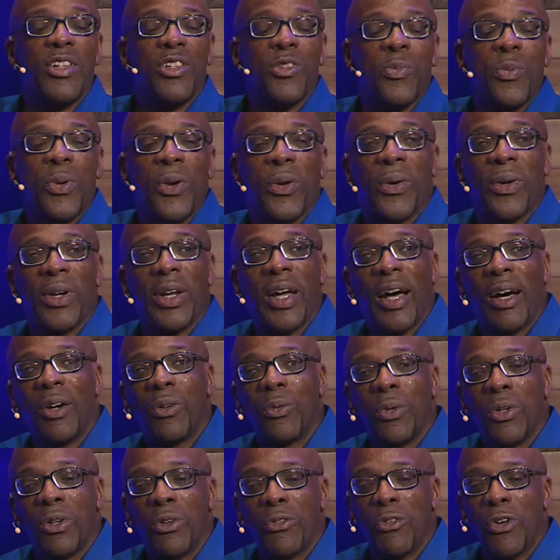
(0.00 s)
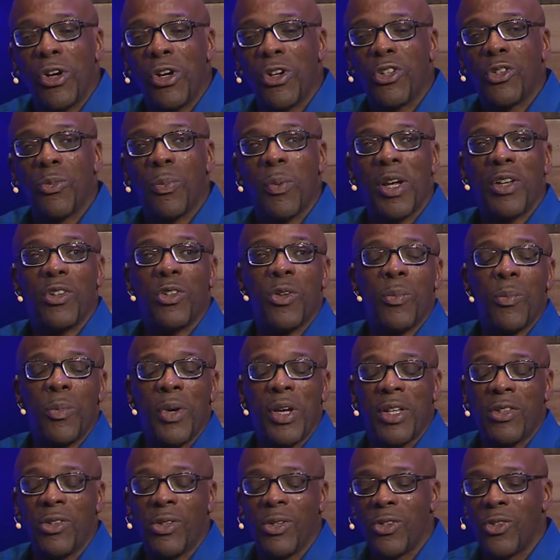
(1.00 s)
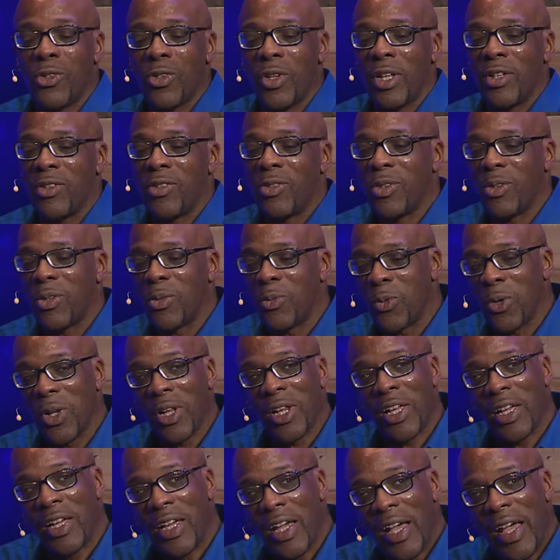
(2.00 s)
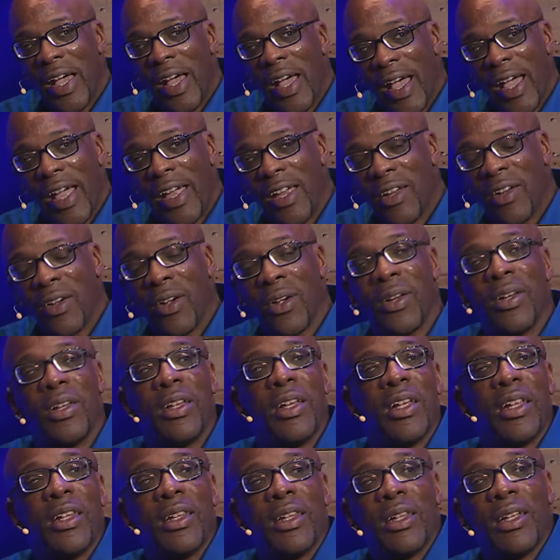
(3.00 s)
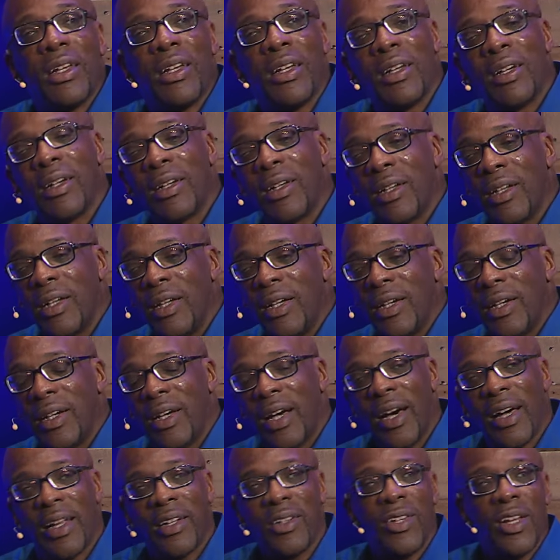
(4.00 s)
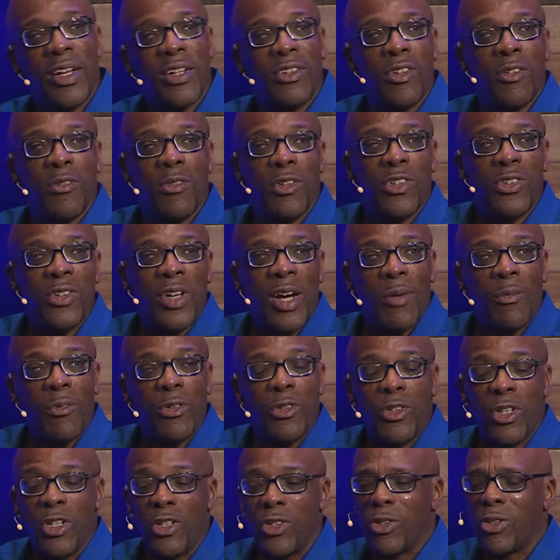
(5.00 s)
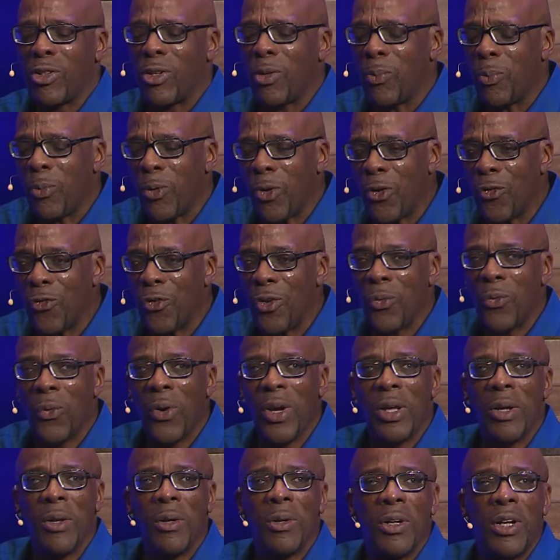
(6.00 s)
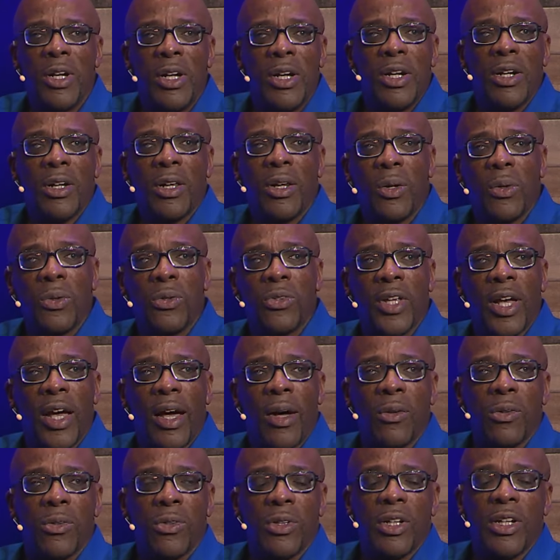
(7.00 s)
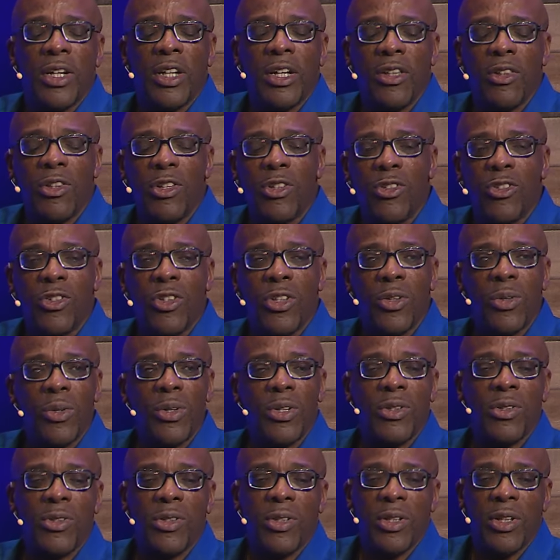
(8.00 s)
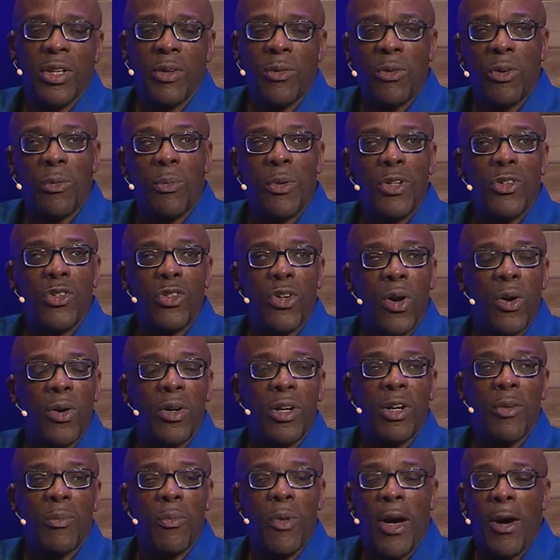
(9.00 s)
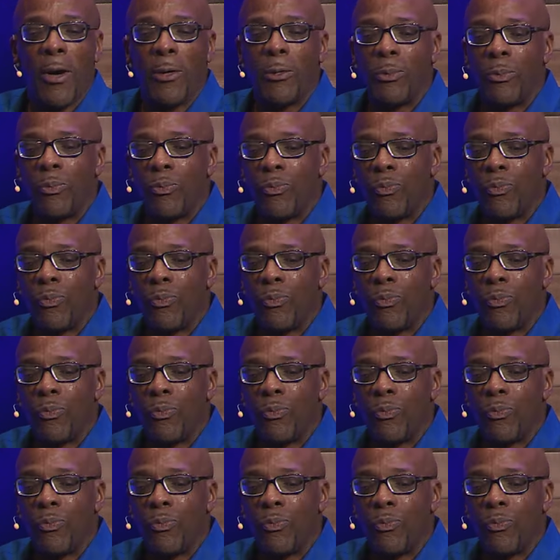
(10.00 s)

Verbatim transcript: period out with a very special message that's really anchored in the context of this conversation. It's a perfect way to close out this series that we've been talking about